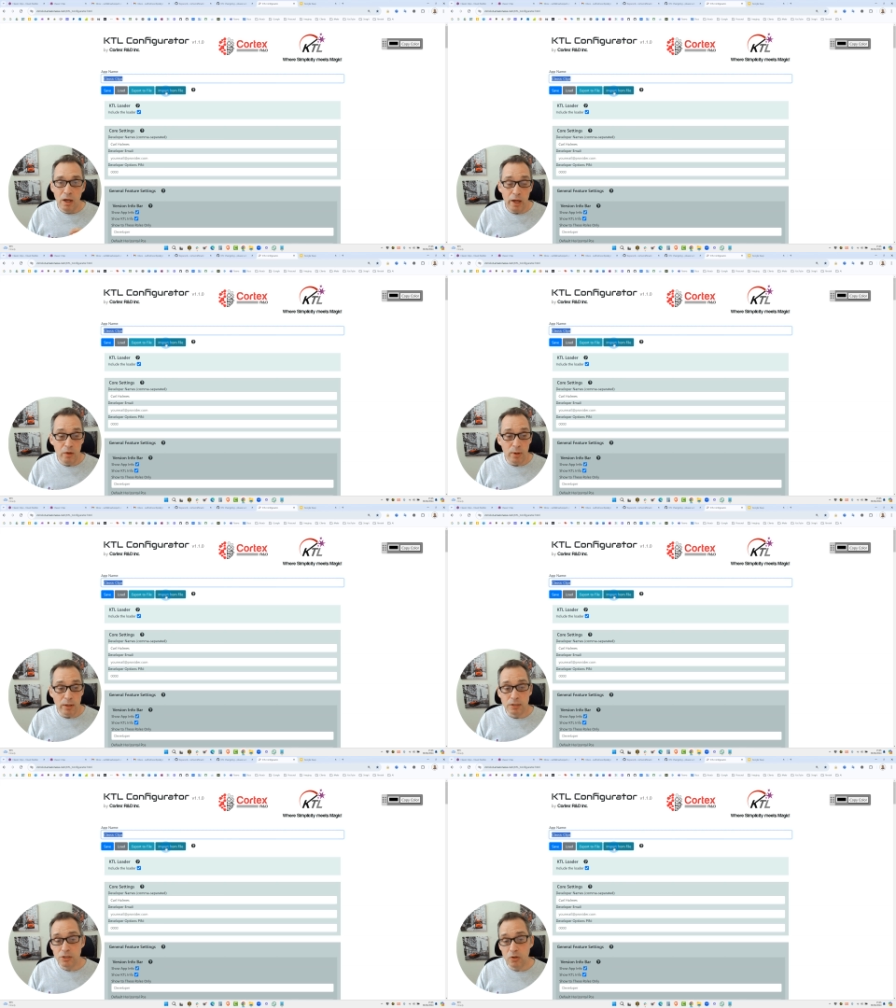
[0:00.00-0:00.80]

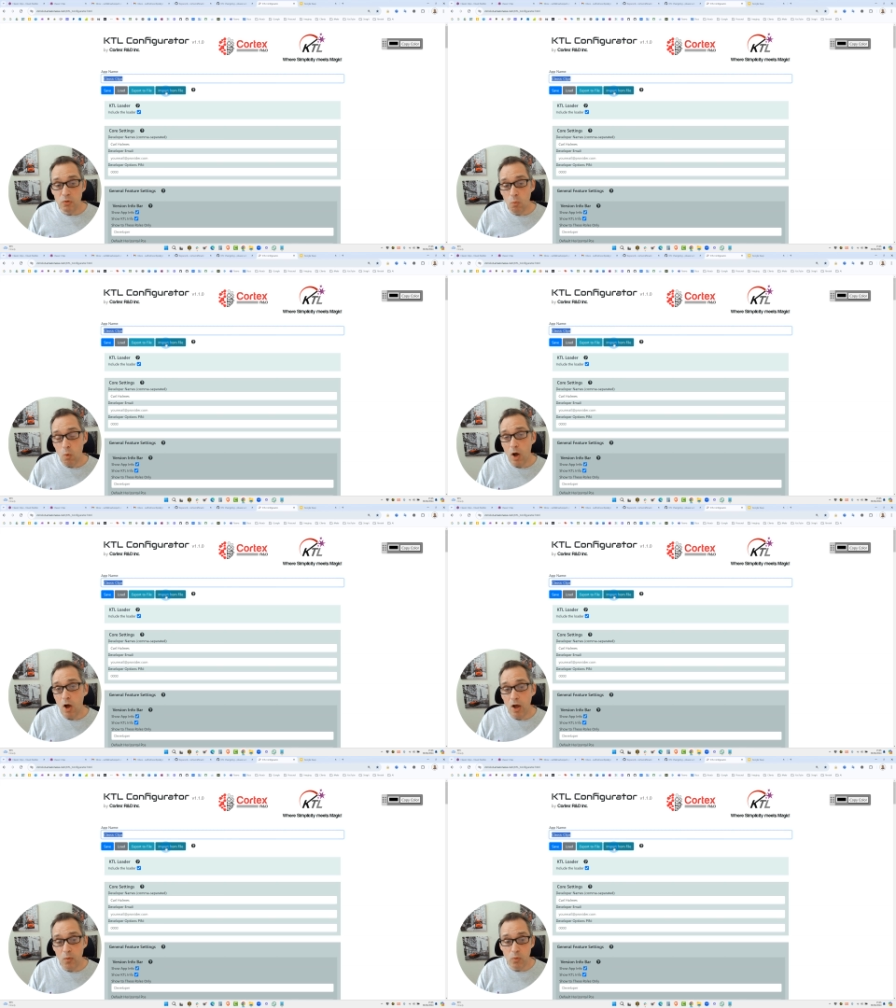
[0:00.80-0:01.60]
Anyway, so what
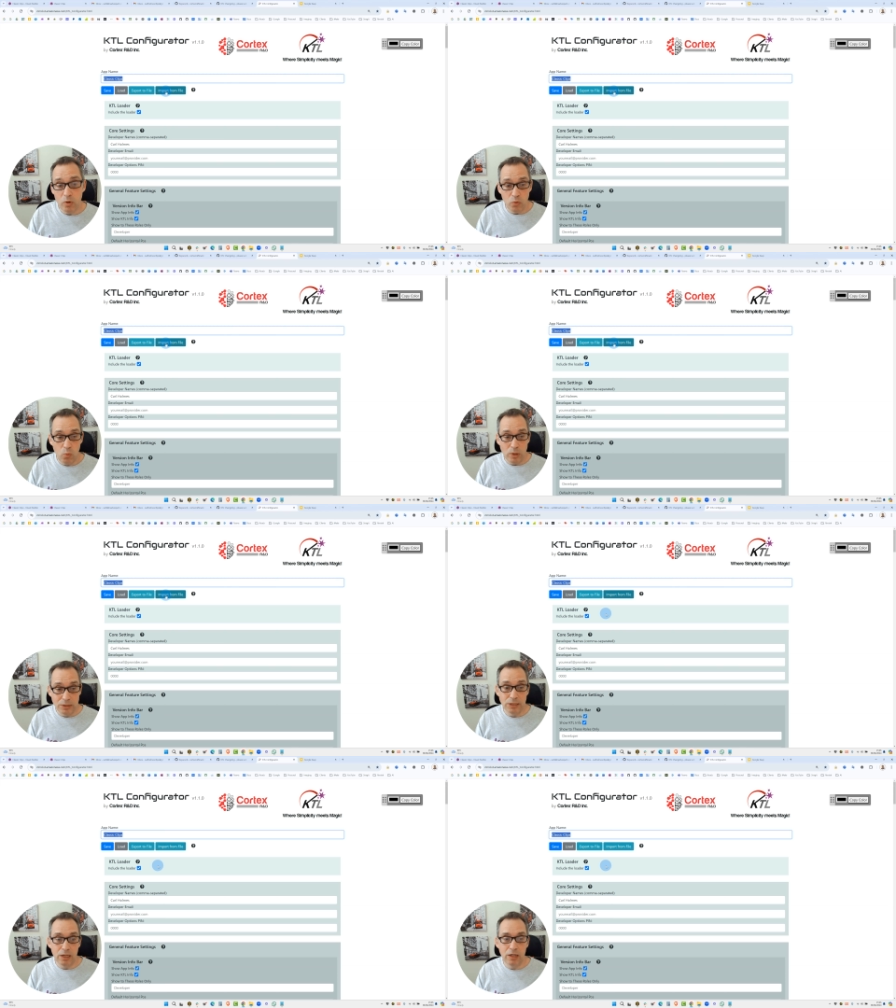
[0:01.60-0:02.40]
I would
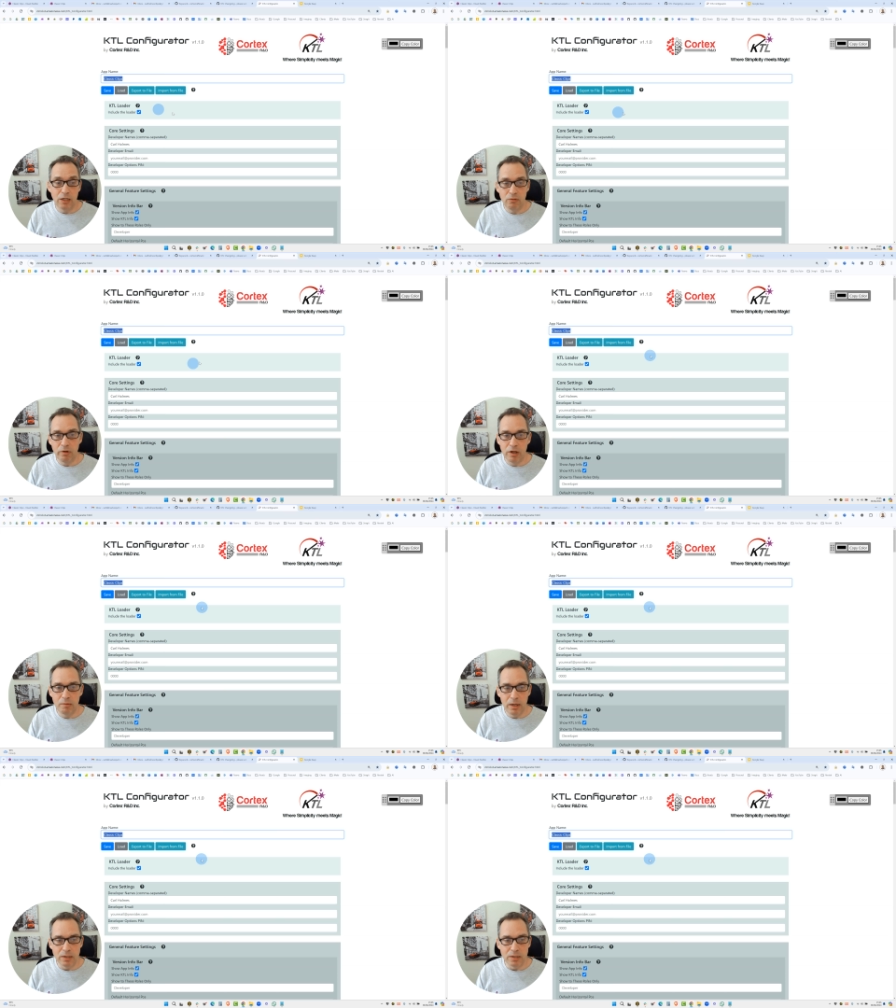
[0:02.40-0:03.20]
once again
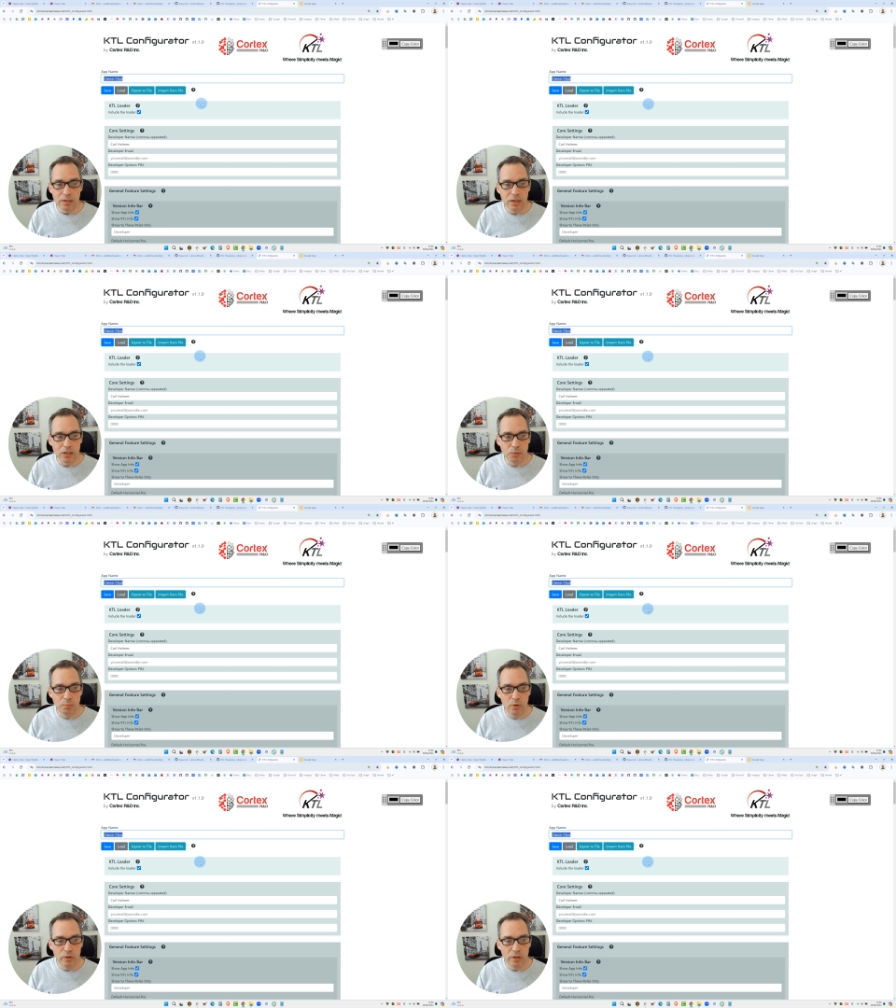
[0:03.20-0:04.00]
recommend is
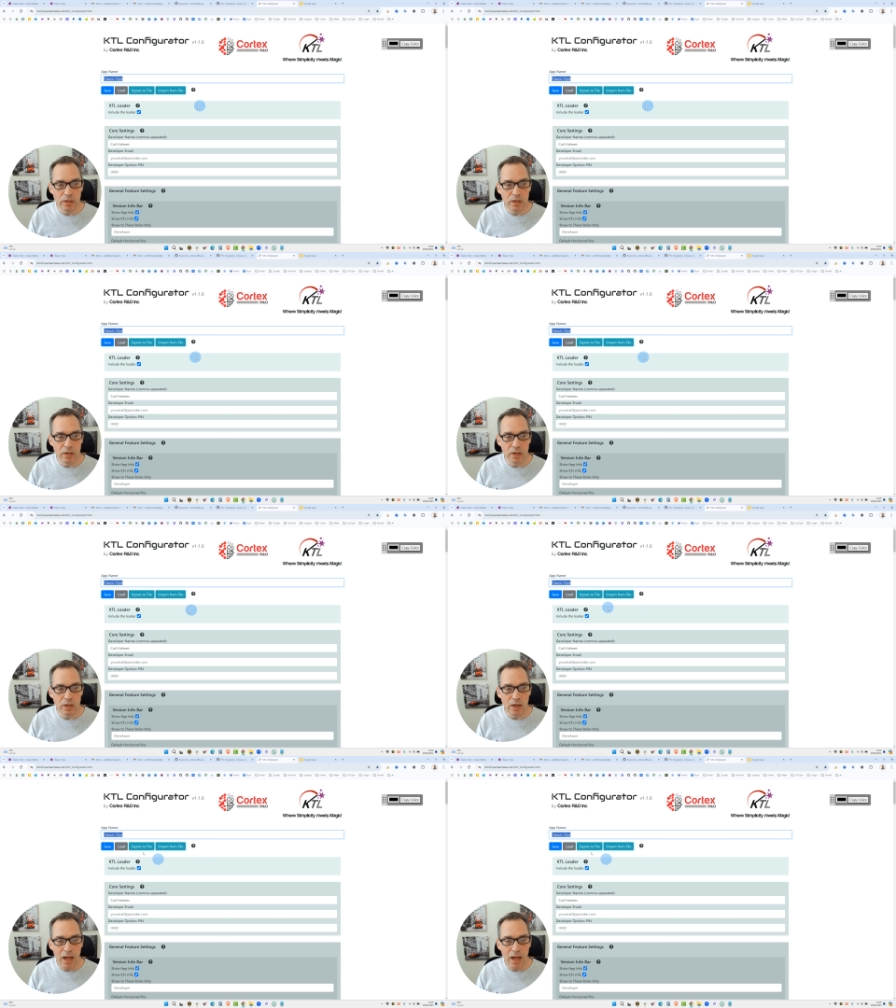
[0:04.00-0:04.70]
put the uh,